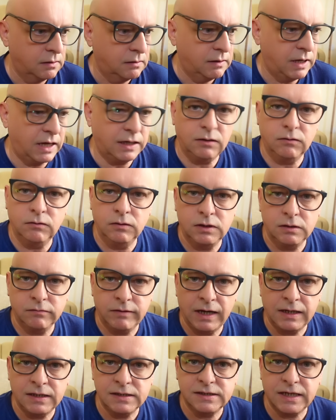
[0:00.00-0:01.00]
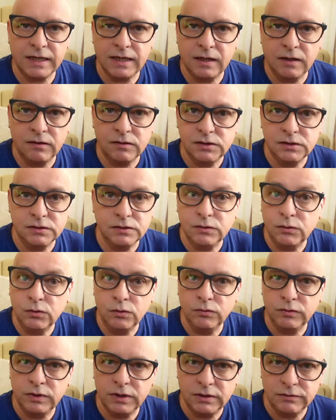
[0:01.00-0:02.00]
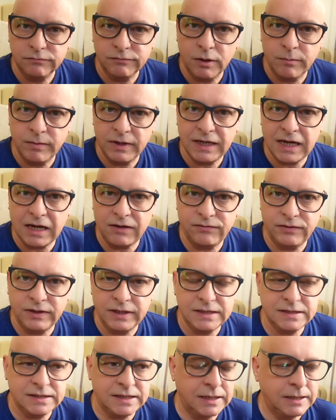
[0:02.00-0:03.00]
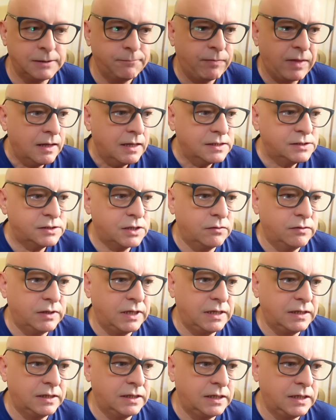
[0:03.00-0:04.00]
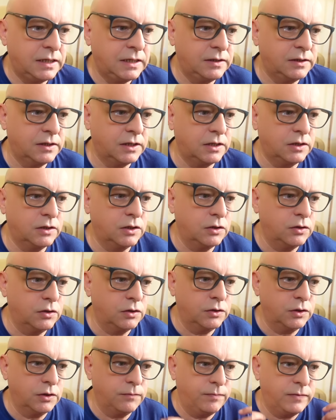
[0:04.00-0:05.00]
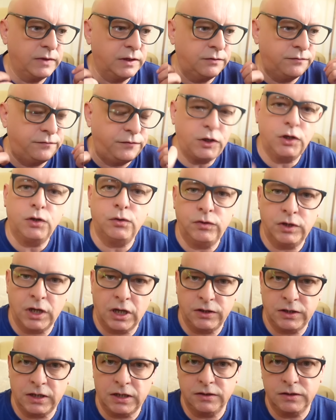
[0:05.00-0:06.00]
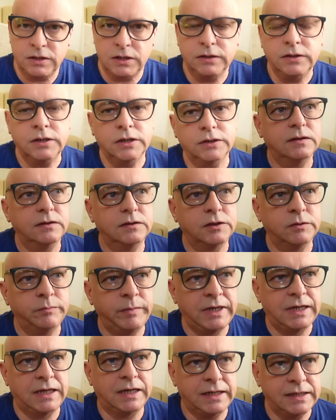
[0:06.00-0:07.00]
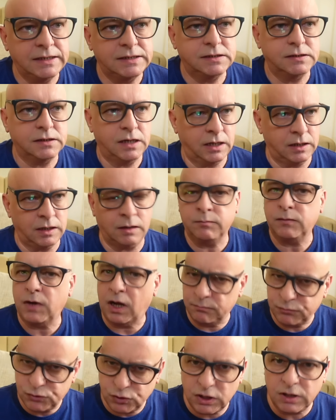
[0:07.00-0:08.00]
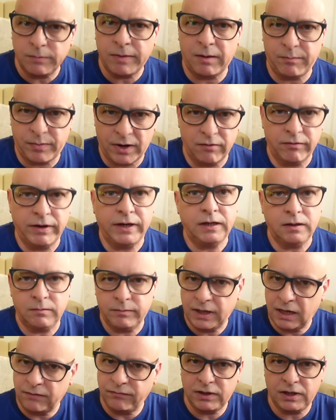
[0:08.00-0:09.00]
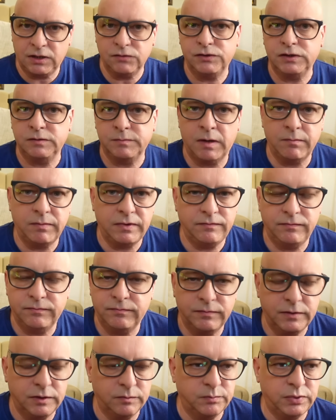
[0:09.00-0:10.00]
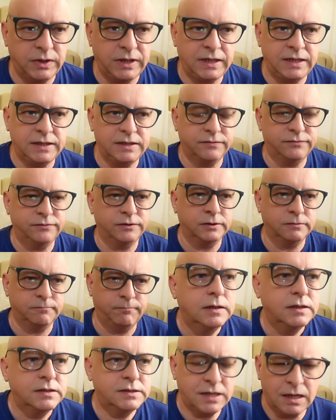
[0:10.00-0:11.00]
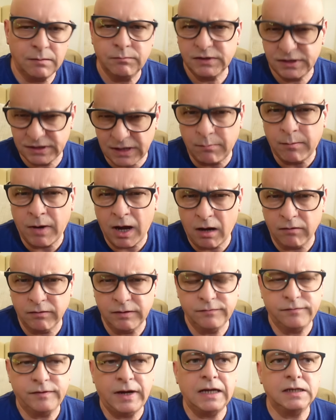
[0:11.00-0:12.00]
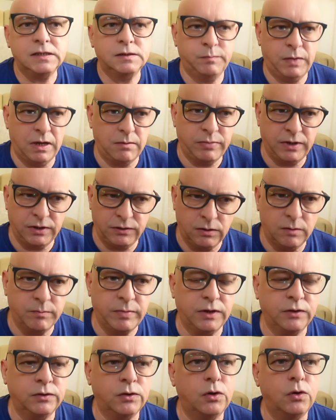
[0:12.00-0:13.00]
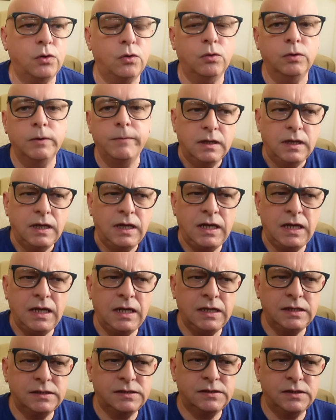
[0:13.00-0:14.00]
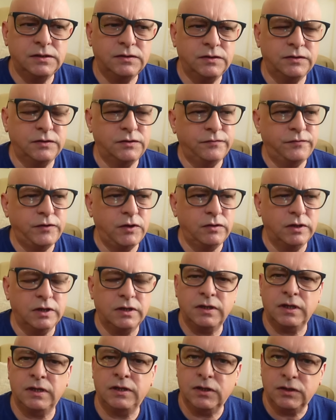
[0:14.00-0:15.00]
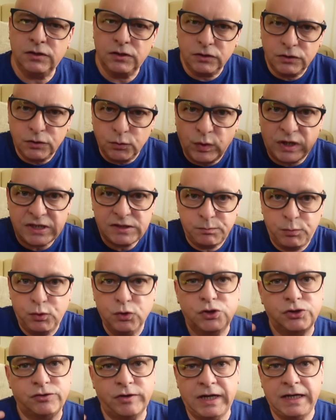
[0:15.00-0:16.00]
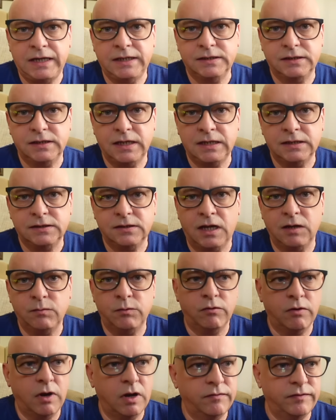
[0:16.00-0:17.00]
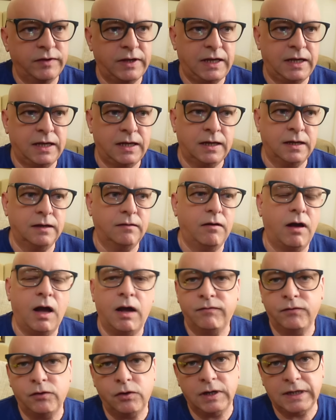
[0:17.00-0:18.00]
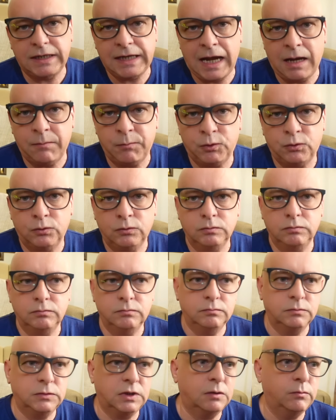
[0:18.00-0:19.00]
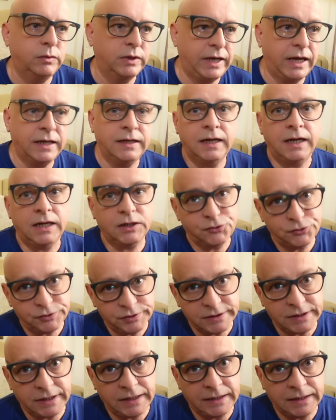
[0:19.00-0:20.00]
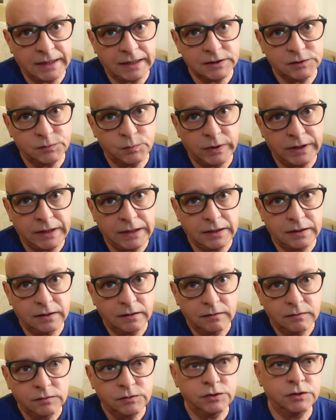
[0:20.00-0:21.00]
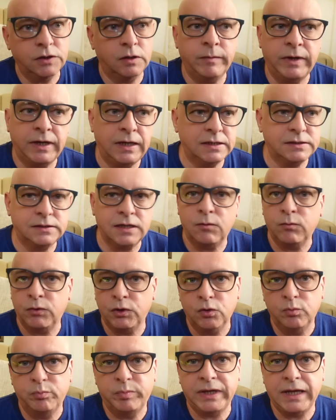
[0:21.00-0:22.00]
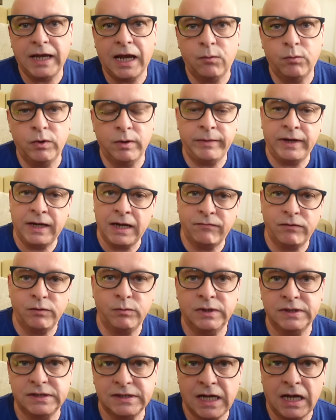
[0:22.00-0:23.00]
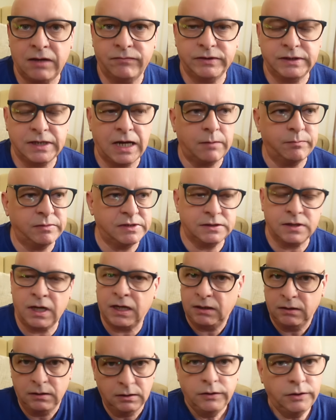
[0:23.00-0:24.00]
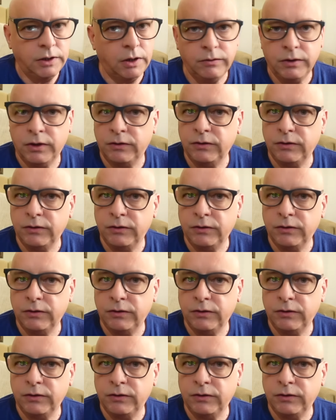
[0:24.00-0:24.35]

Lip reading: had a little look around and said hello to all the Roman Catholics here. So the view that the Middle East, and I'm talking about Bahrain. I mean, other countries might be completely different. Some are, in fact, but not all. It is the view that the West portrays is like, we're over here, I've got a camel, we're getting electricity next week. Do you know what I mean? It's like we all beat our women, everyone's covered up. It's like, no.